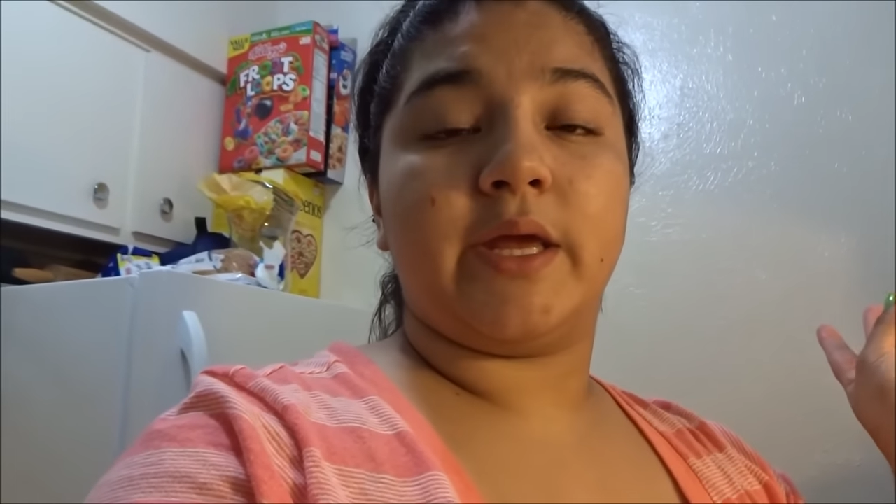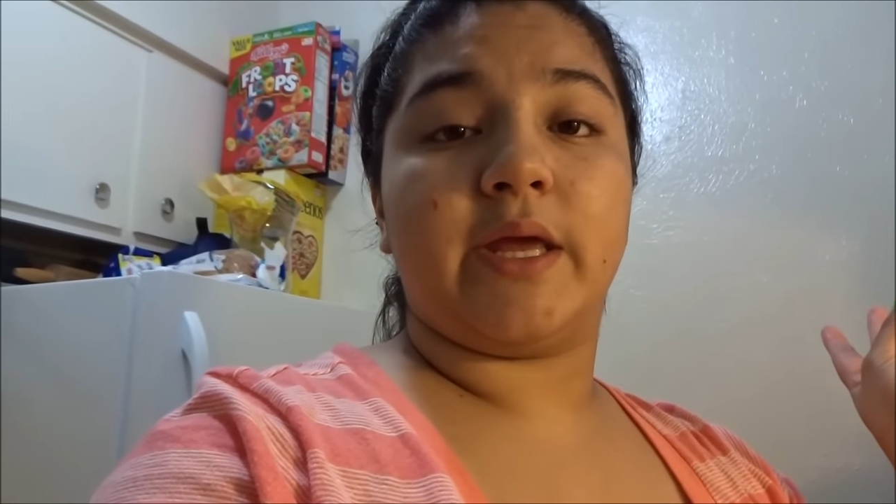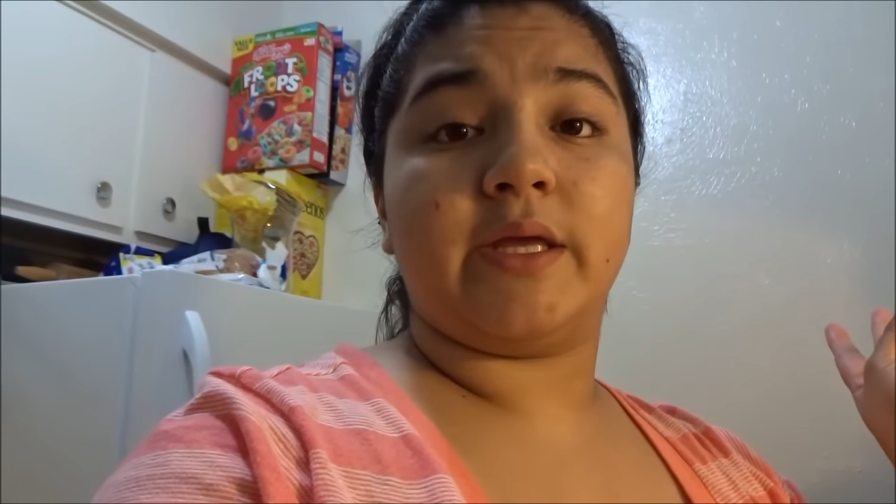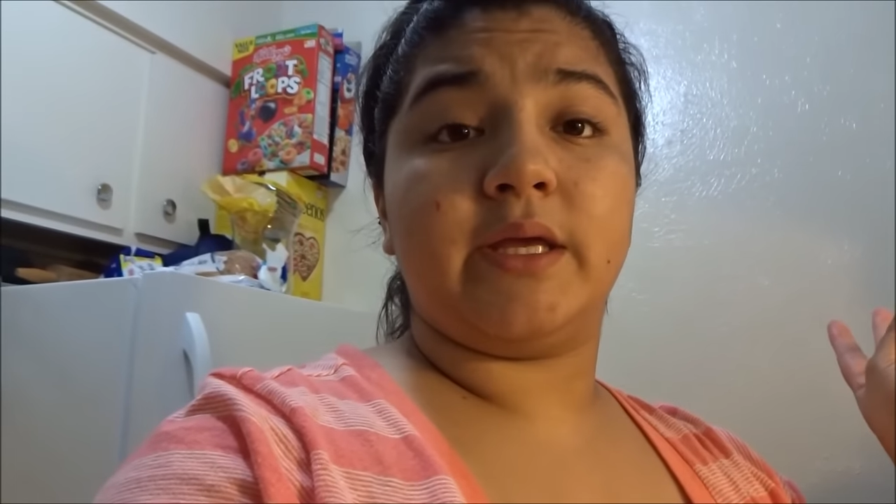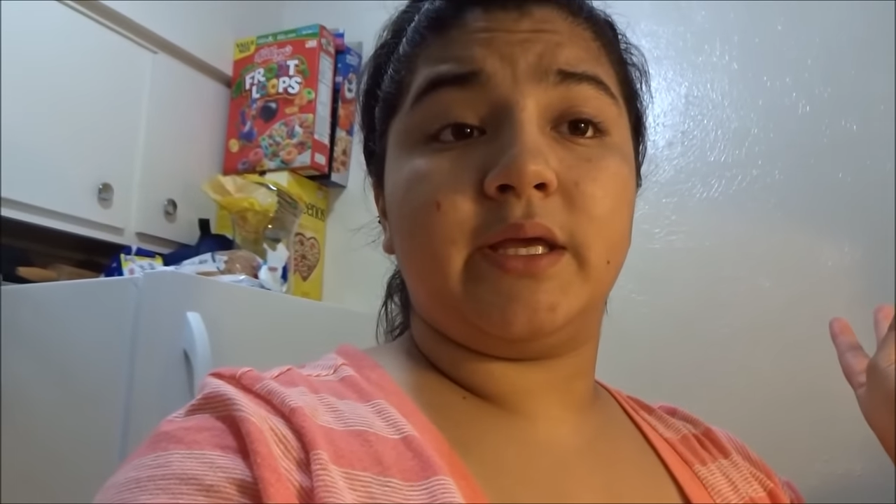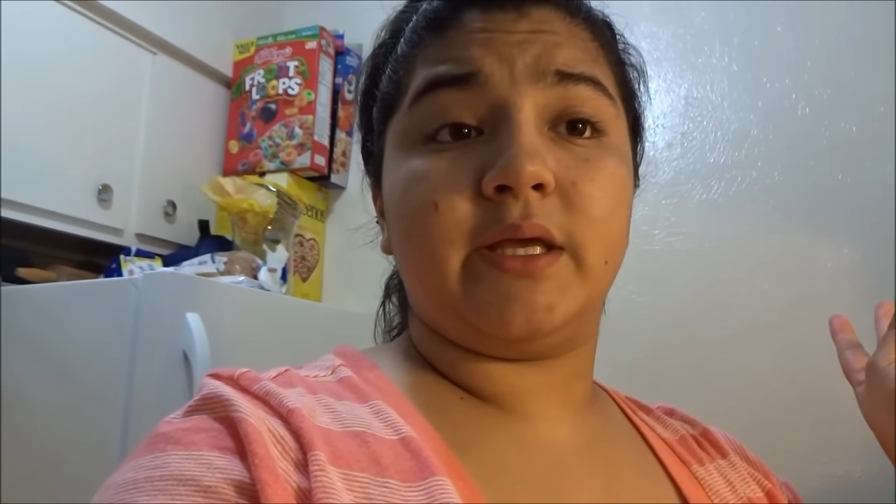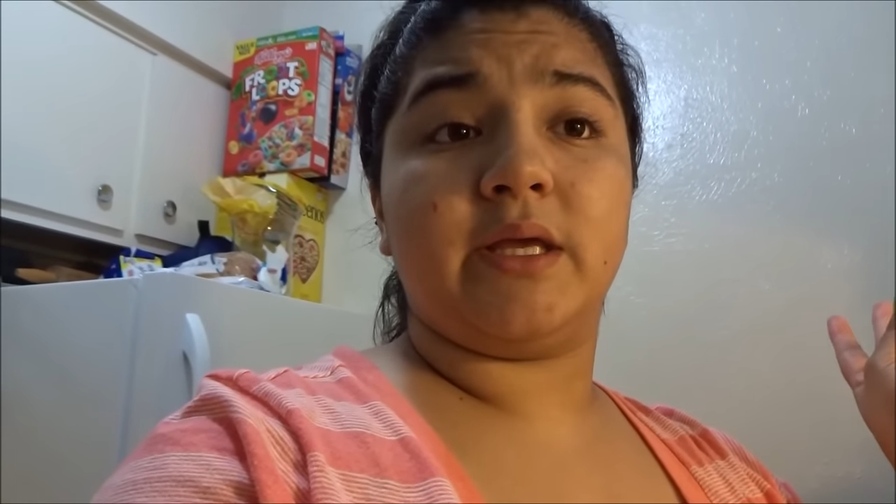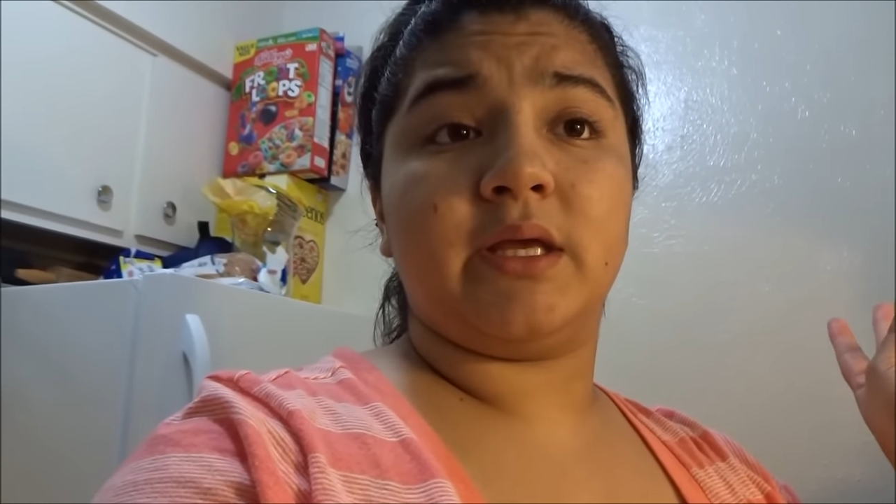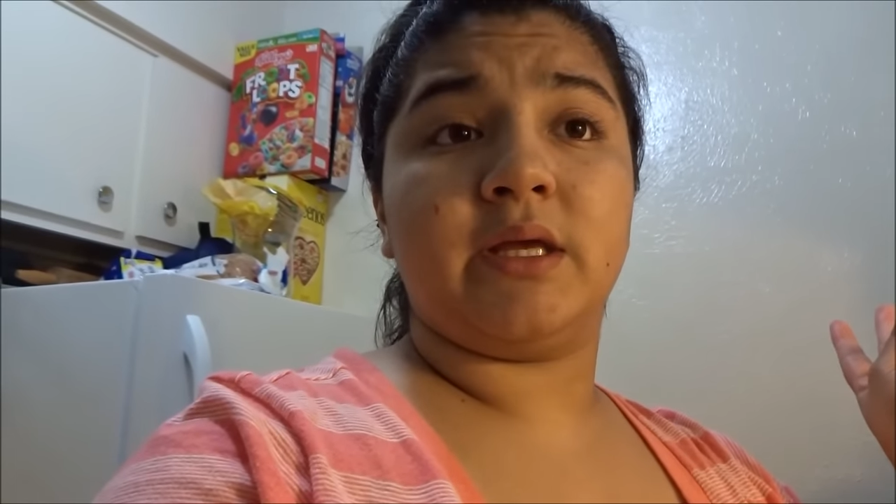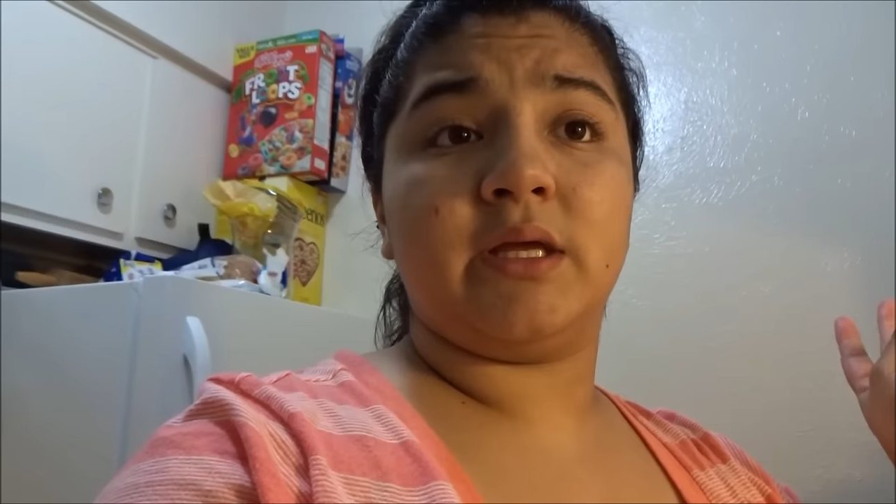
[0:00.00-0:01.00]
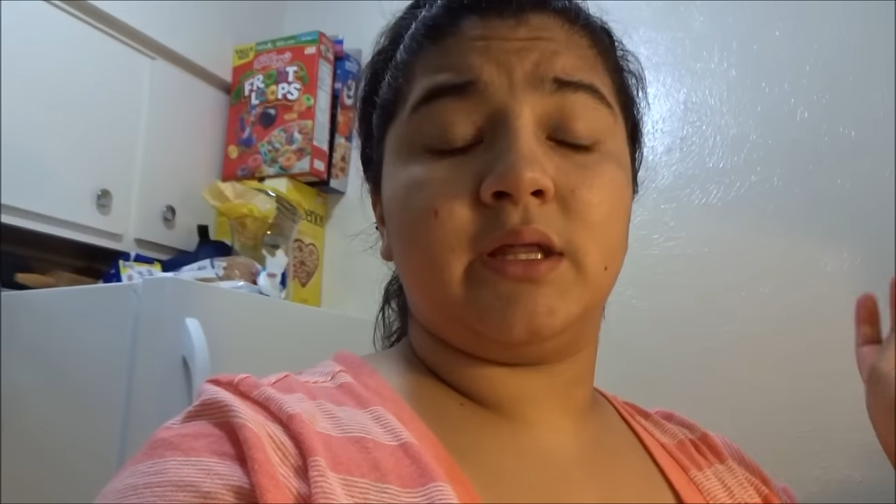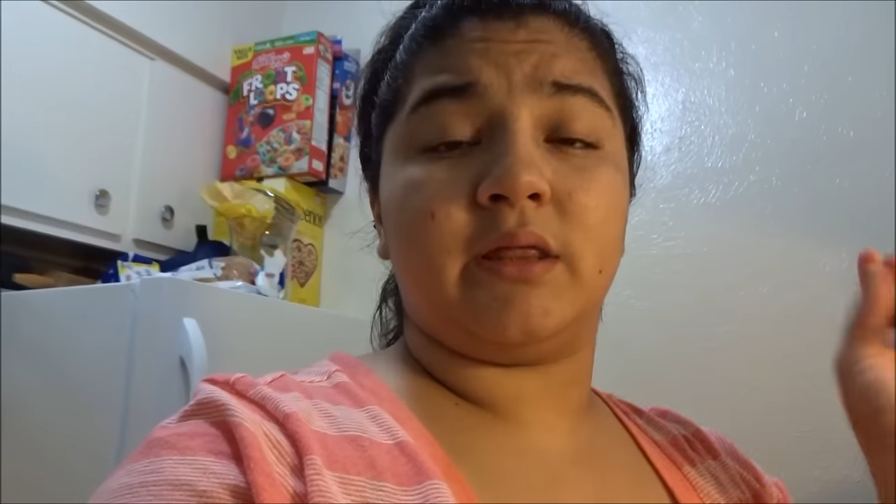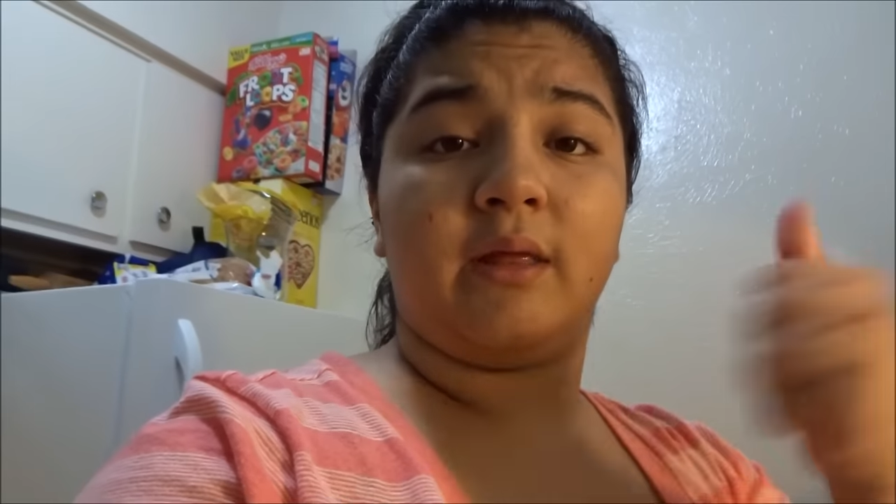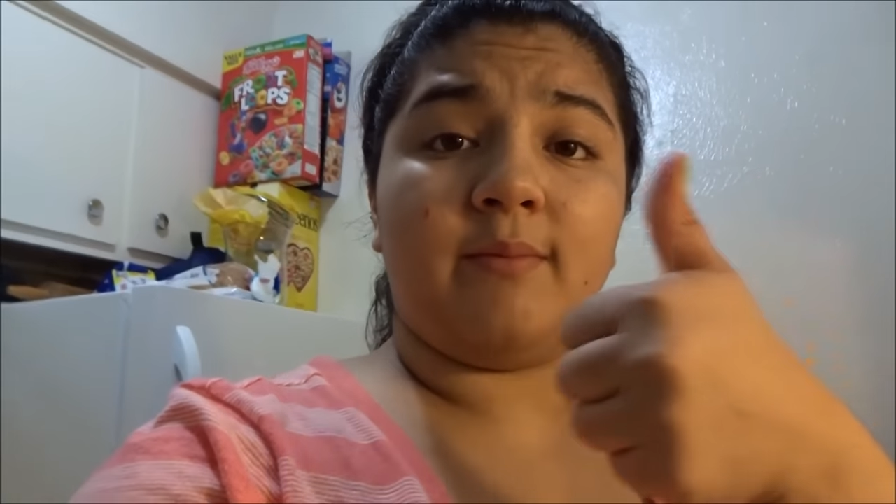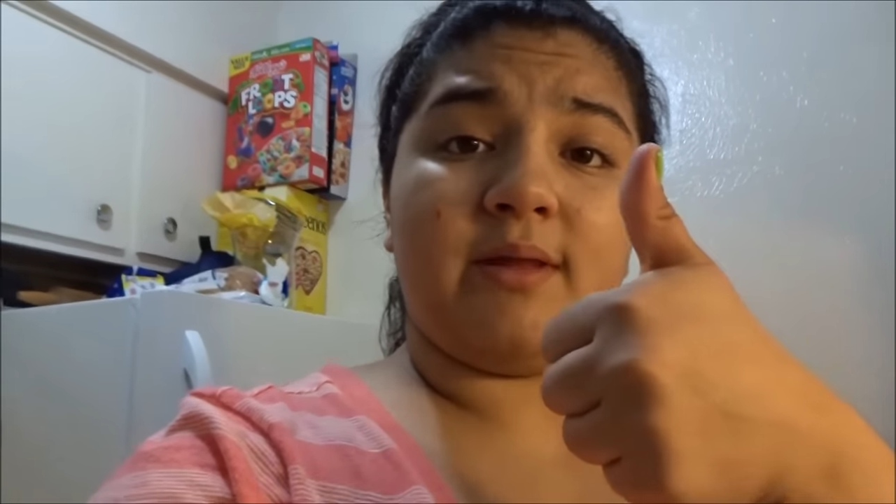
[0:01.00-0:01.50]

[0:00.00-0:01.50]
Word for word: And thumbs